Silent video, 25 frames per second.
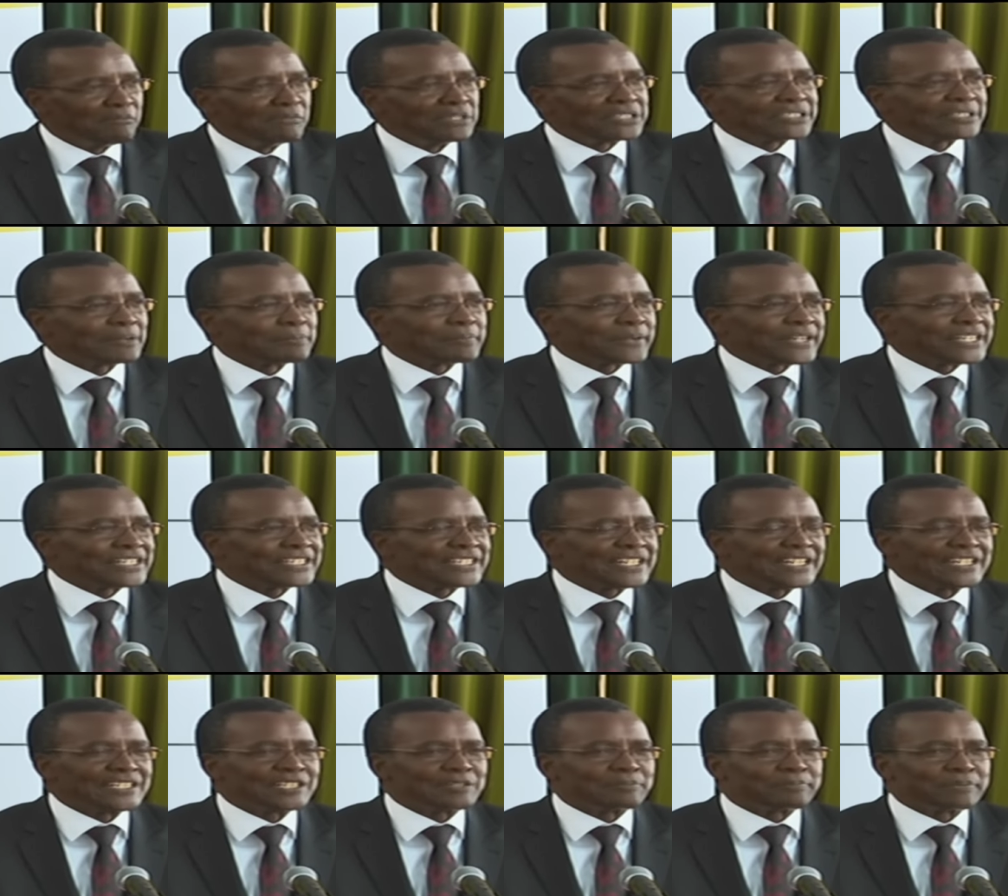Mr.
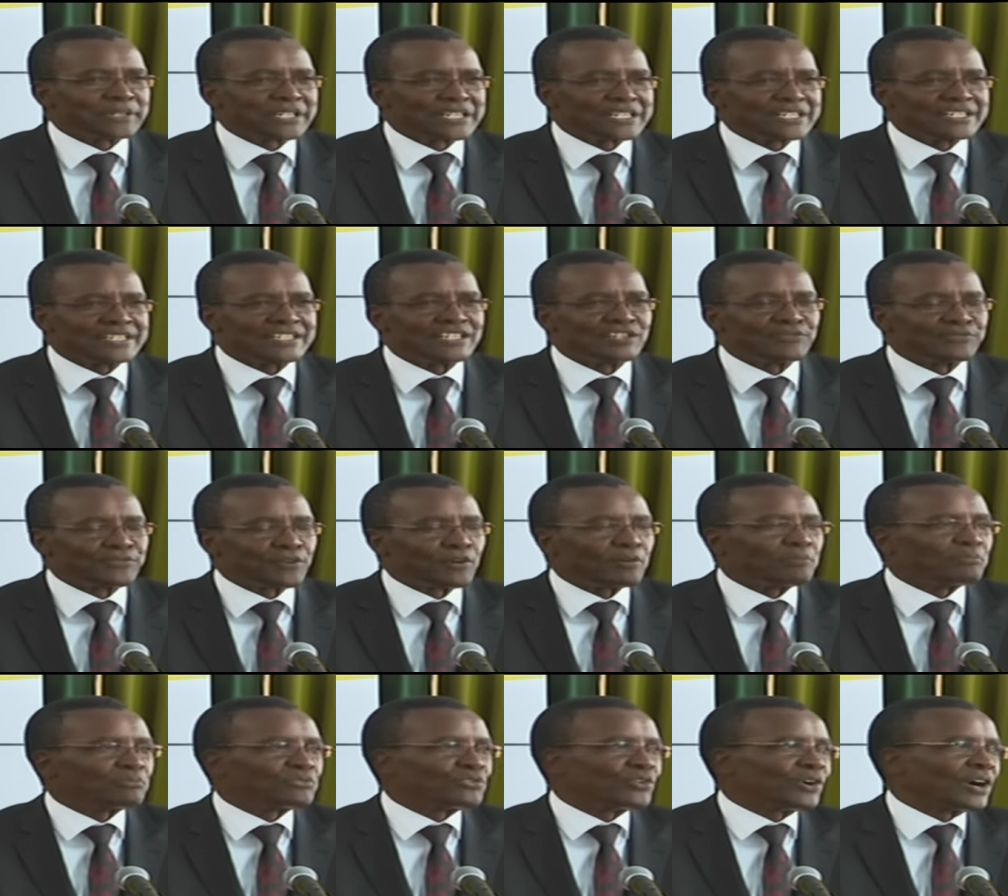President, please
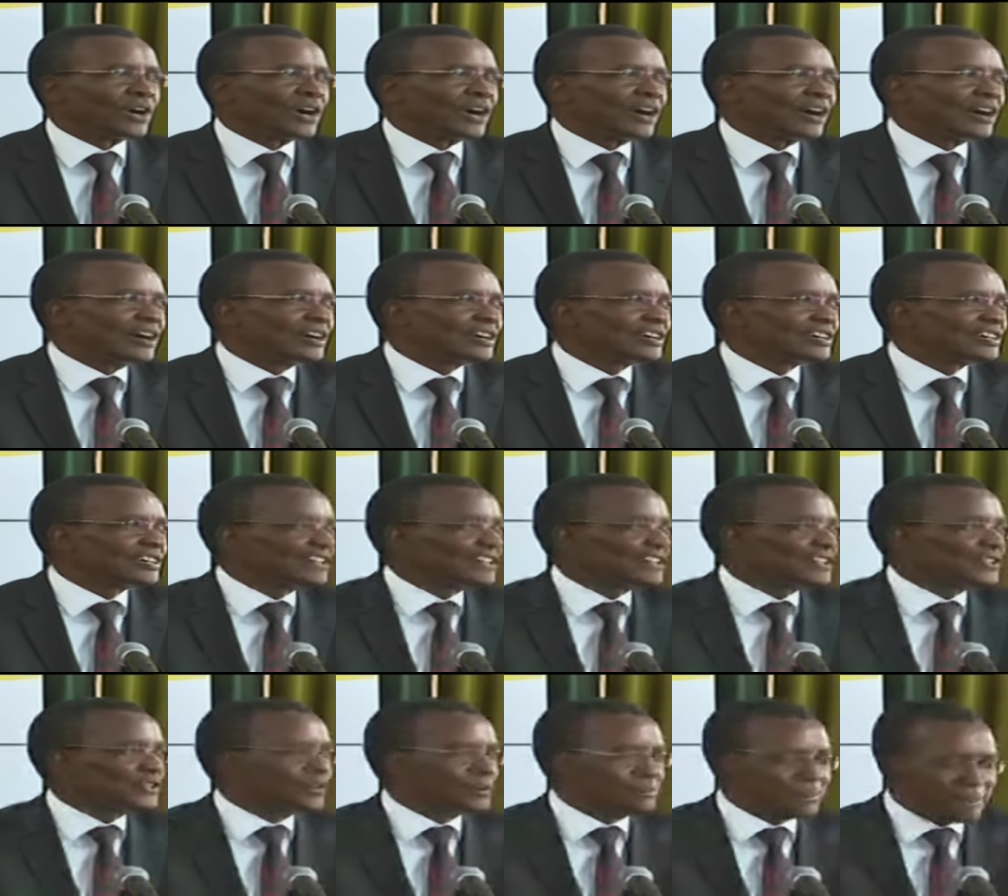inform your
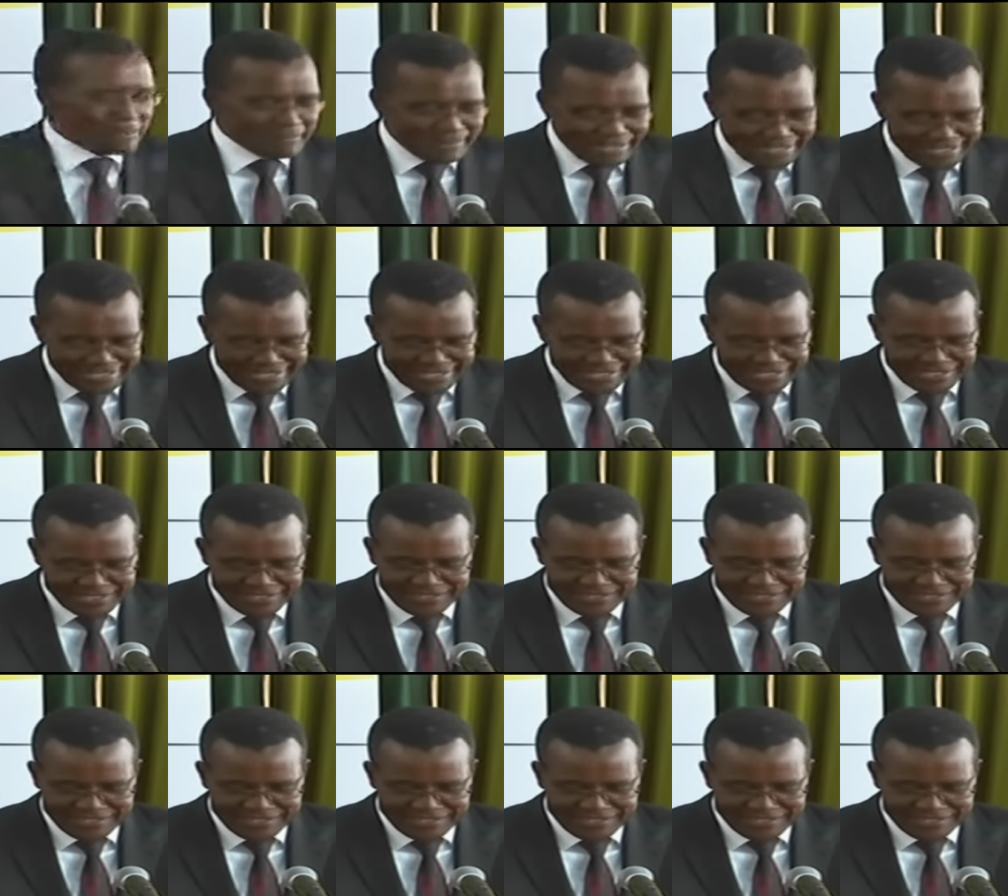members